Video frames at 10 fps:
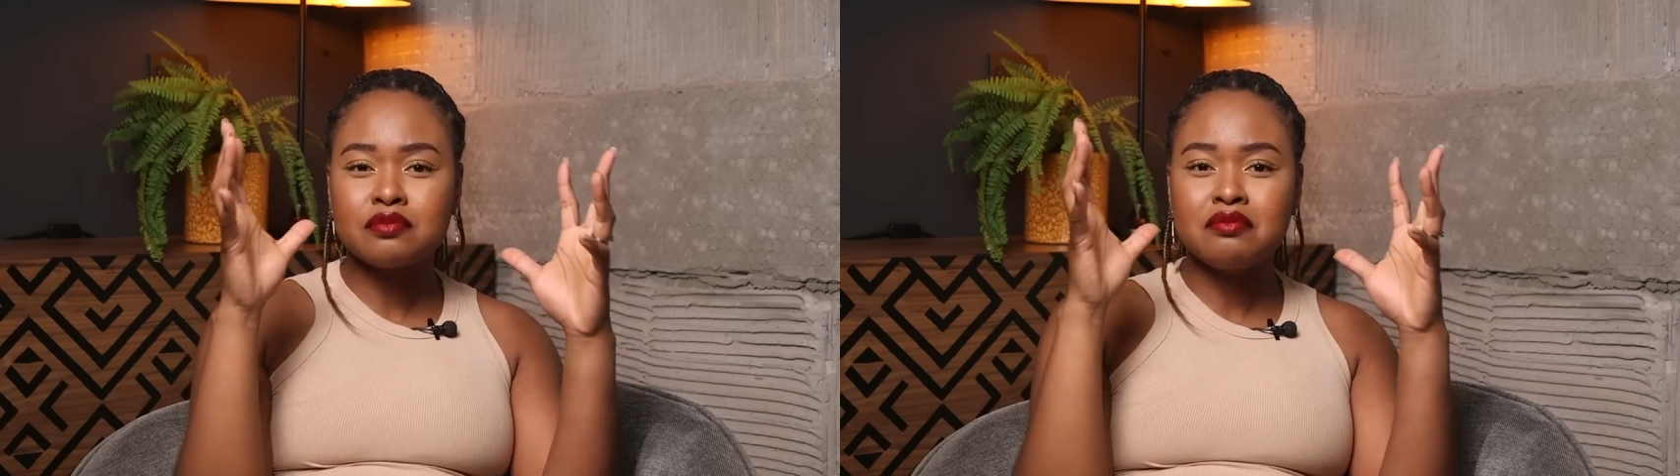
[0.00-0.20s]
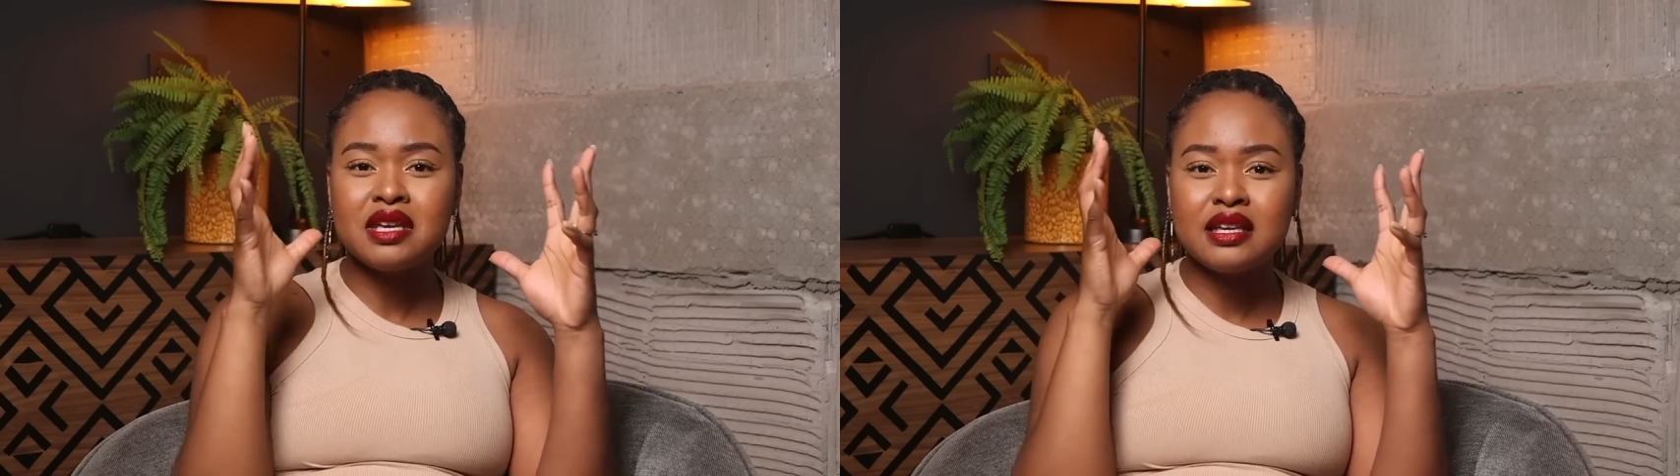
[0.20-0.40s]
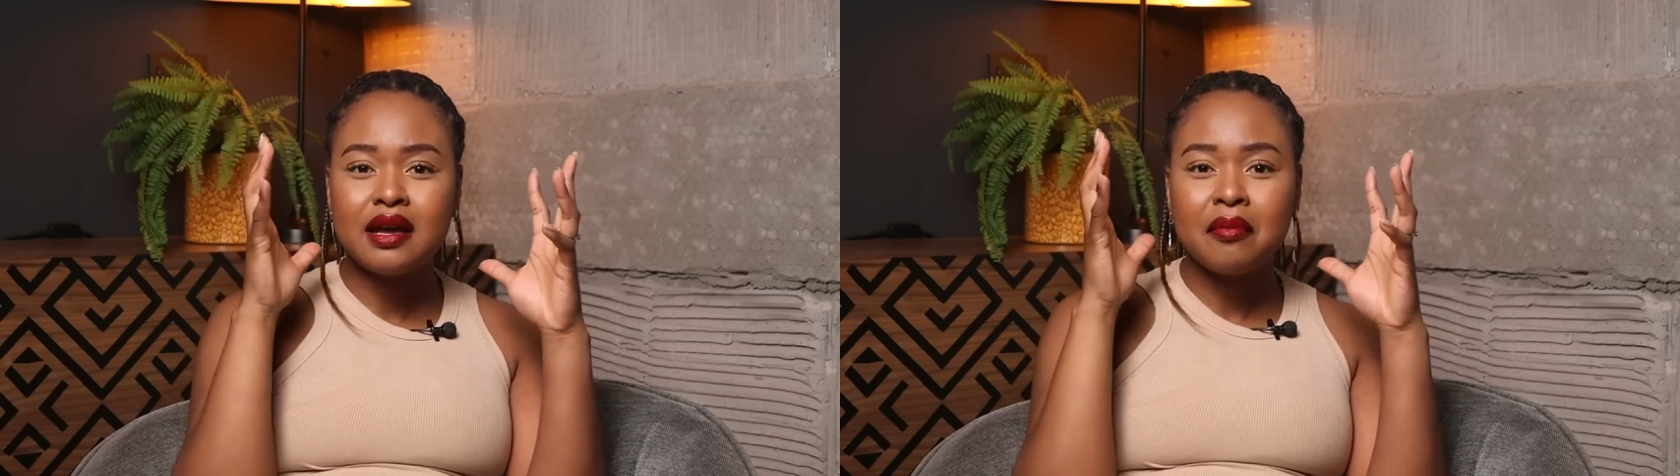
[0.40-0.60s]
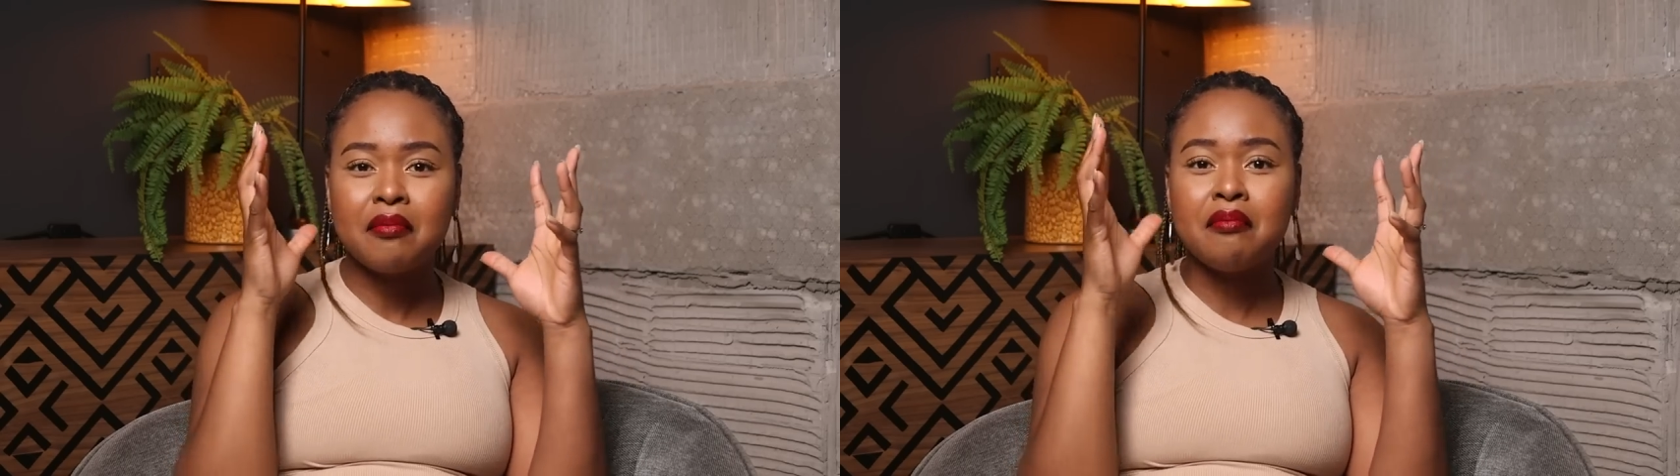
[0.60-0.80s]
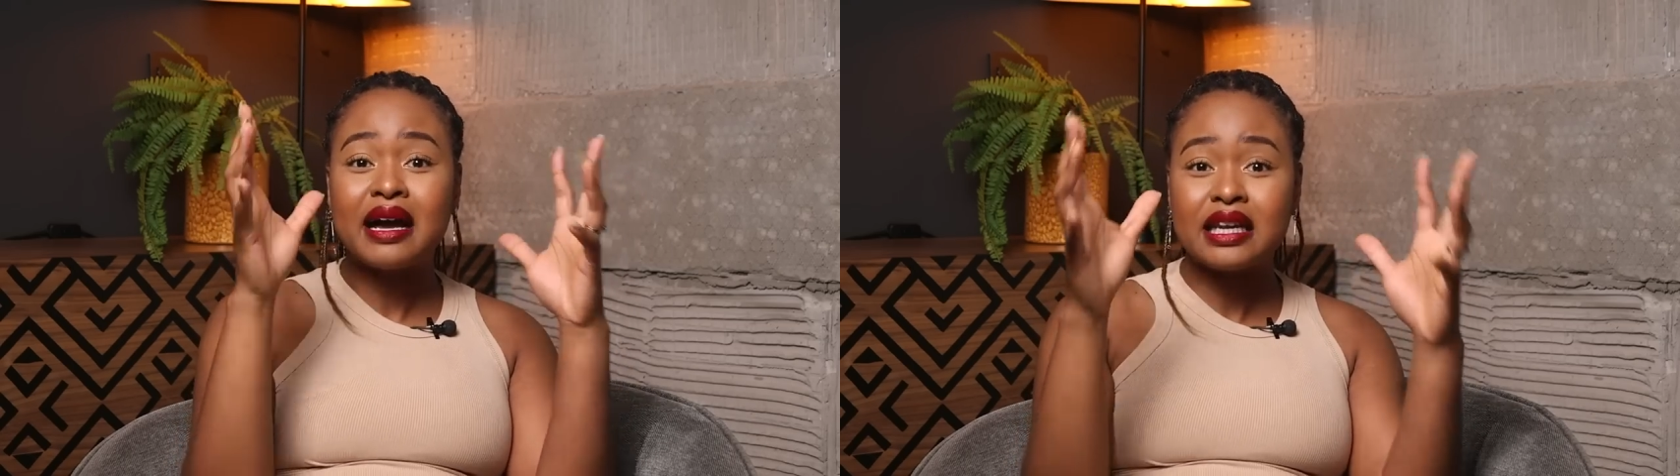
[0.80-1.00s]
mean
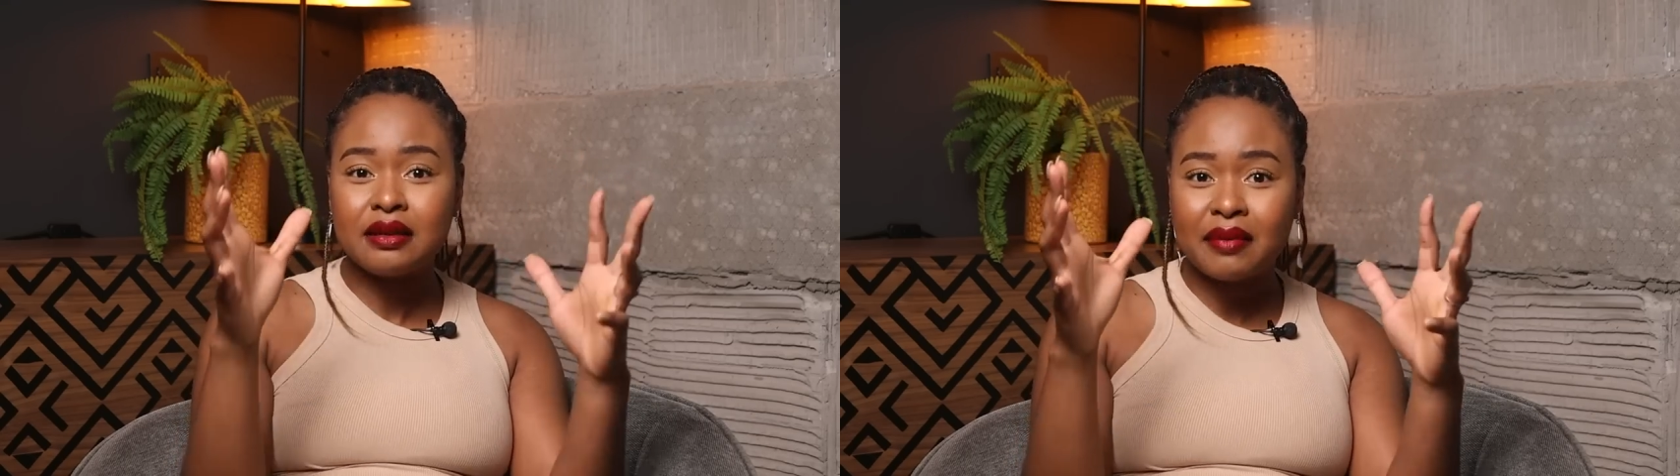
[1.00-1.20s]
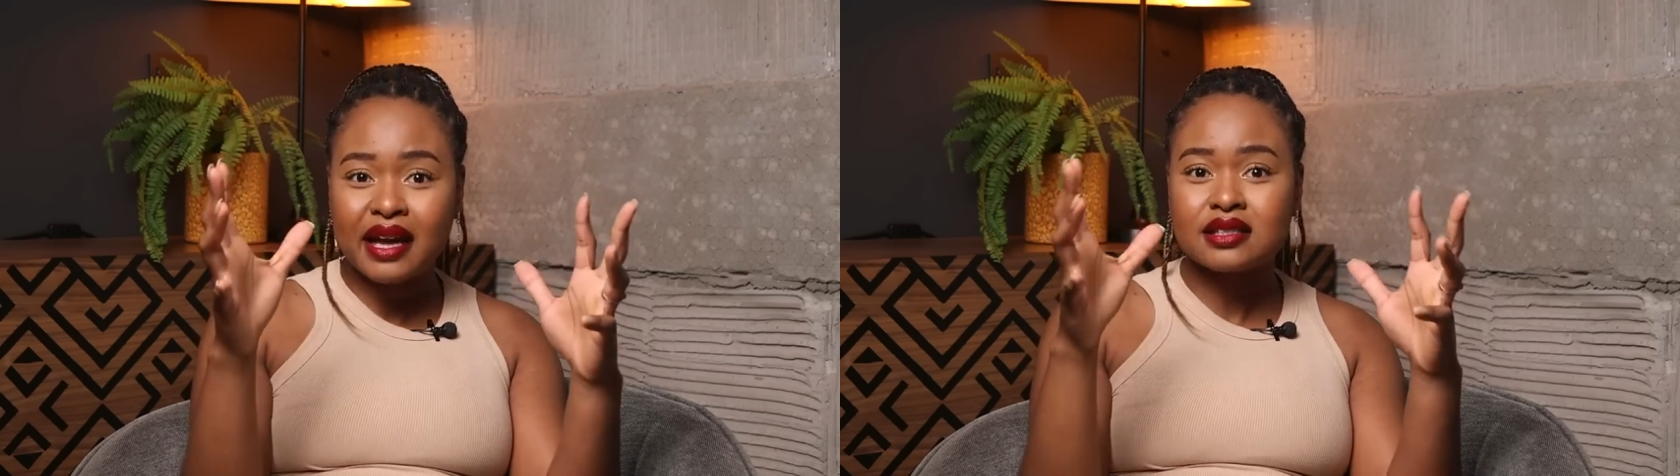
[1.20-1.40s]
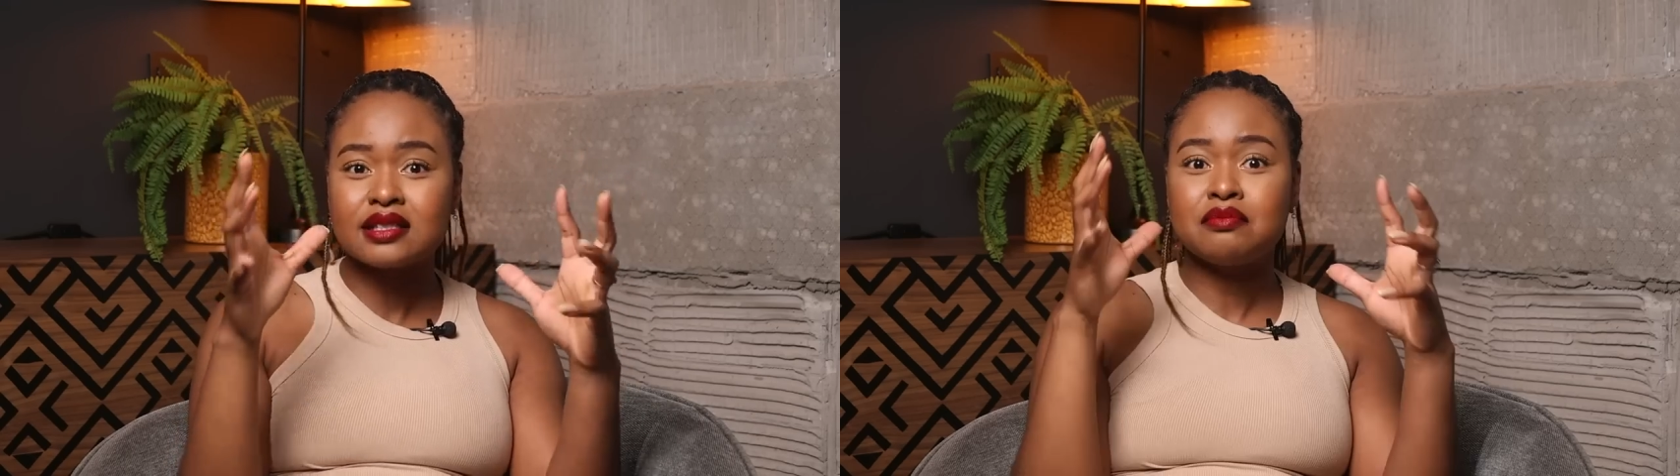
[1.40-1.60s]
money matters,